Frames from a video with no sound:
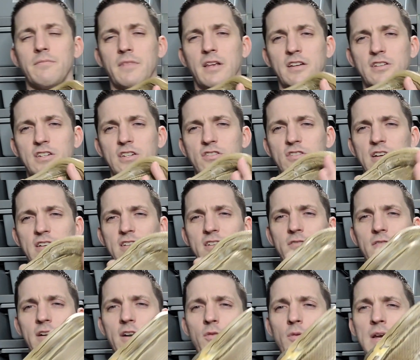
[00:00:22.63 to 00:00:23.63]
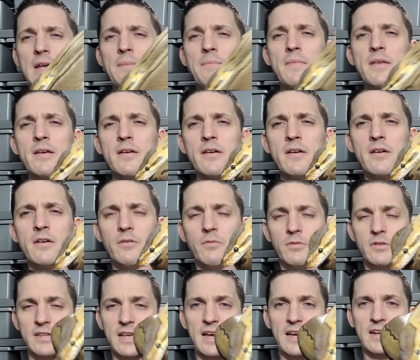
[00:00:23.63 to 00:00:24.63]
as she tries to run away,
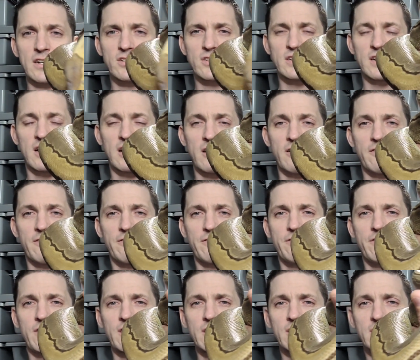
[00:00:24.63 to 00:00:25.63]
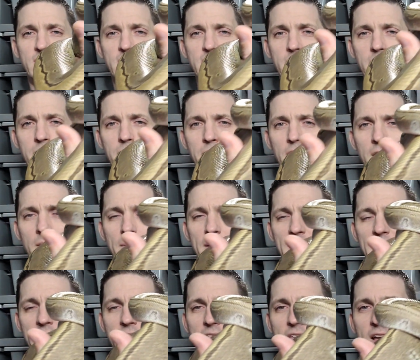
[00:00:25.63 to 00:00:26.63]
was actually our first ball
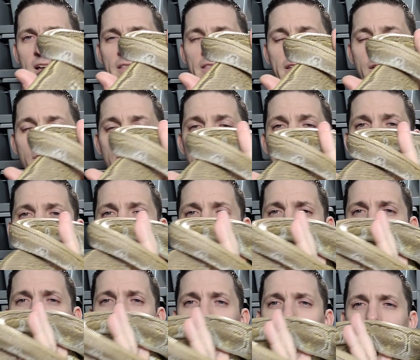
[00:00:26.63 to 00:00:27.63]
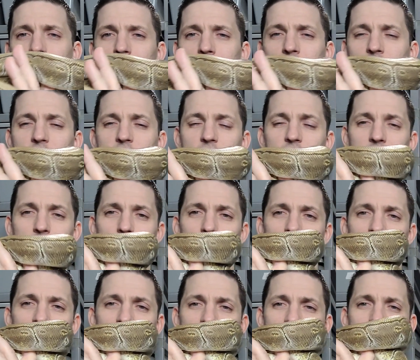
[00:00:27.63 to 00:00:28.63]
python that we picked up here at Straight
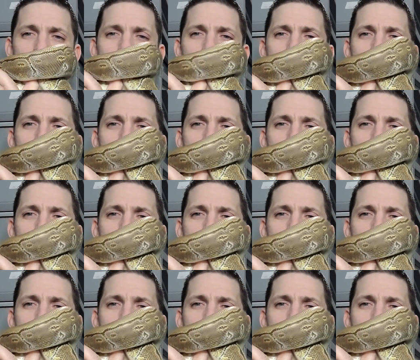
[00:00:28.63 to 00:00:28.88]
Blast.